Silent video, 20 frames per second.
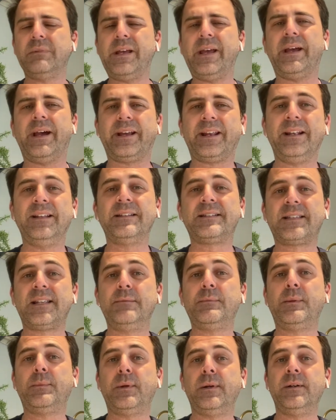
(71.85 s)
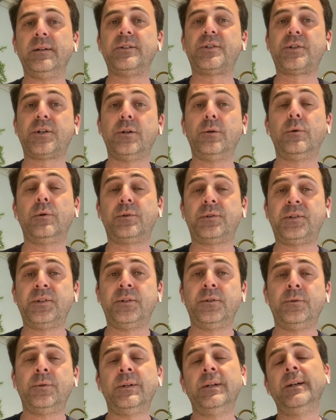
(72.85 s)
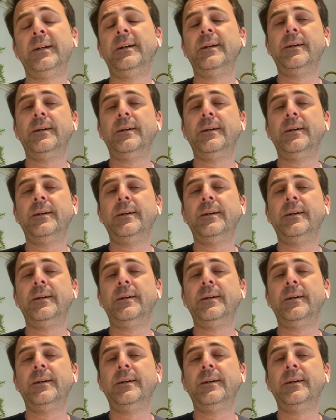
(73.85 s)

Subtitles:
Hey, I can understand maybe a show or two,